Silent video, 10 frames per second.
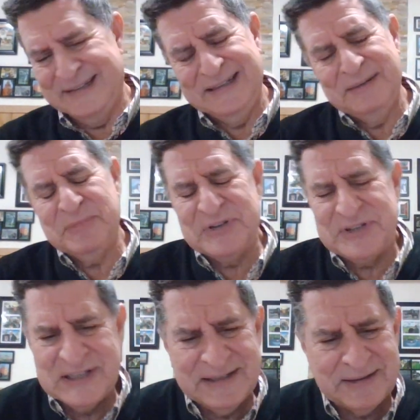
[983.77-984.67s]
And then I'm going
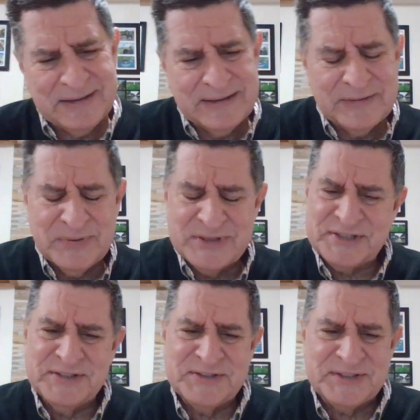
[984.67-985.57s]
to say
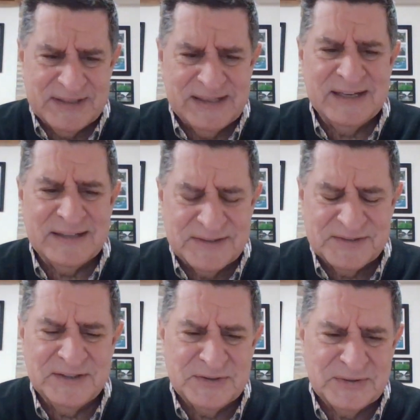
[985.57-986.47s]
Christians today
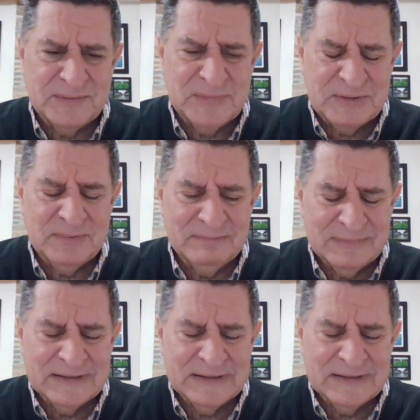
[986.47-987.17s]
continue to be